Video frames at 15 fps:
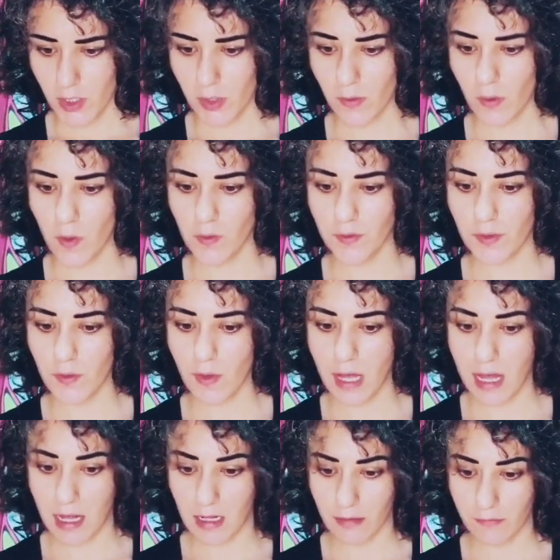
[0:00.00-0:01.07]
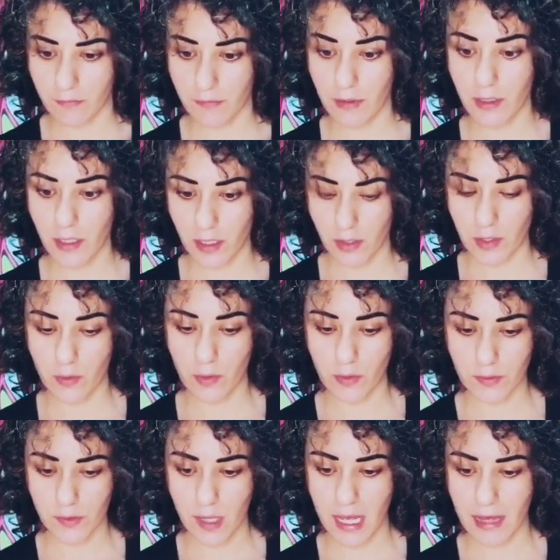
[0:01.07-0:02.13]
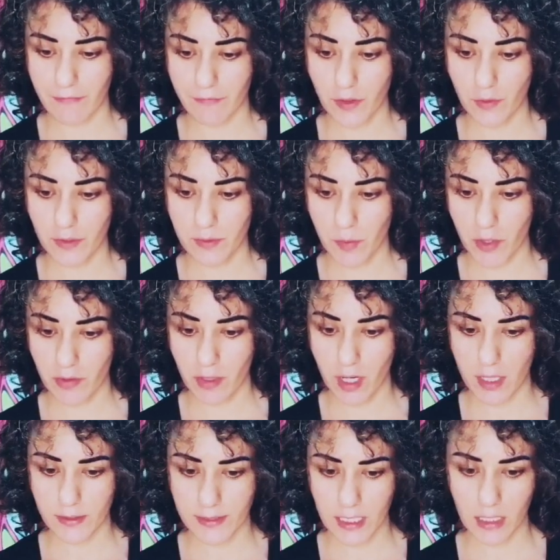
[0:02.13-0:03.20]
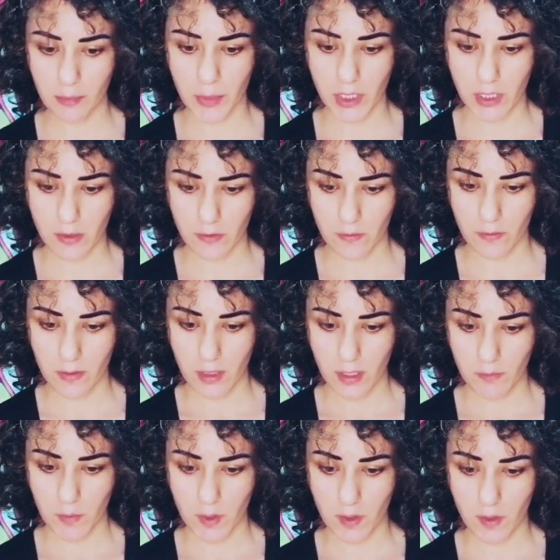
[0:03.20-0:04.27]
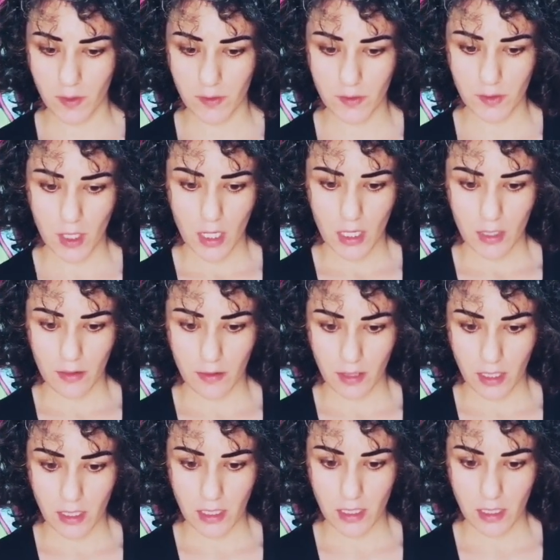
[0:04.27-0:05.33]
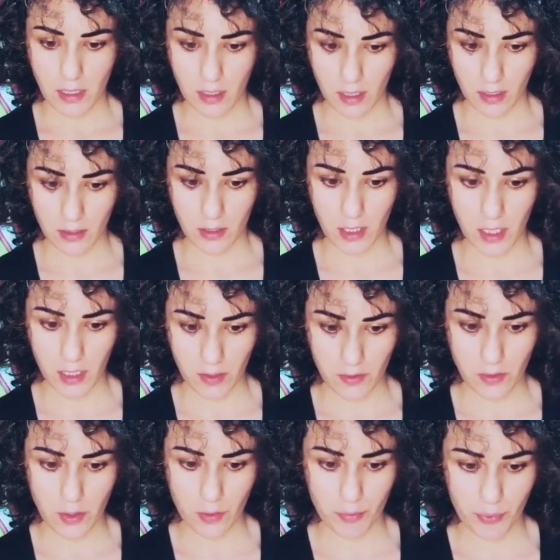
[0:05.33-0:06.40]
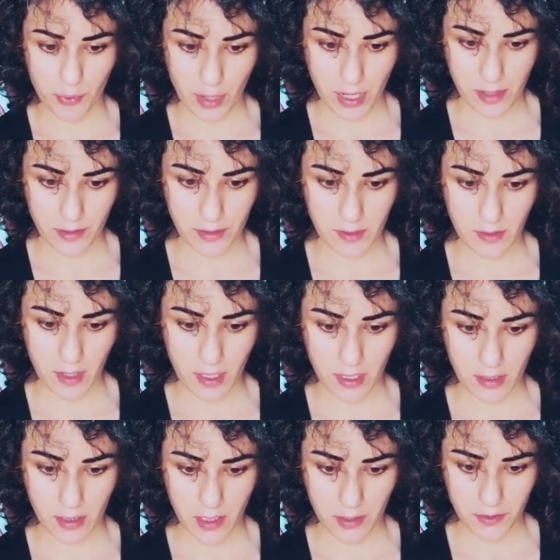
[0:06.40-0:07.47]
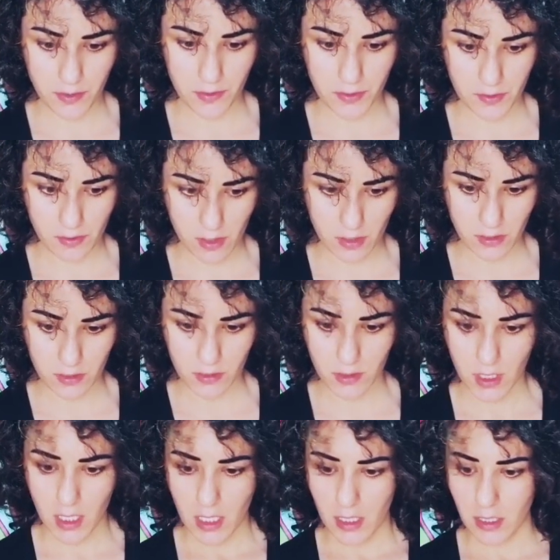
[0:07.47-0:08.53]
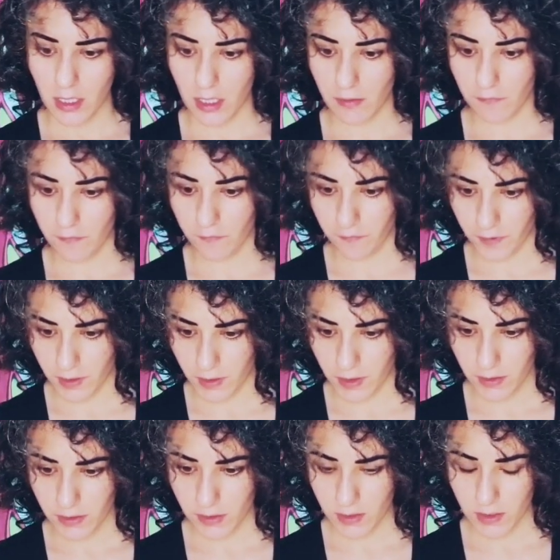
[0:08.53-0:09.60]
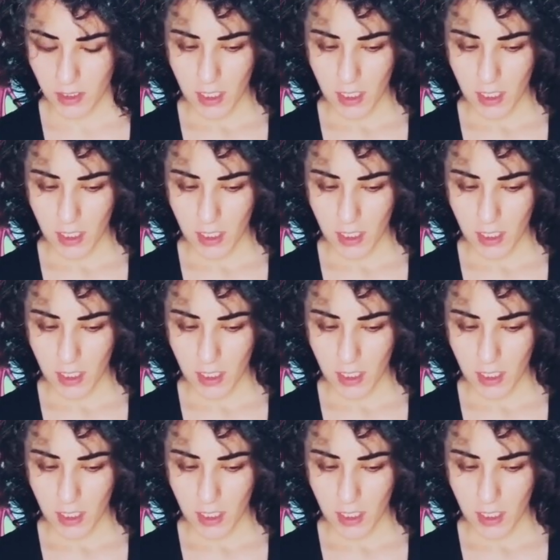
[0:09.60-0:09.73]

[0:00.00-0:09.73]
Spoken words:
You also have your spirit guides helping you because they can hear your prayers, they can hear your struggle, they can feel it,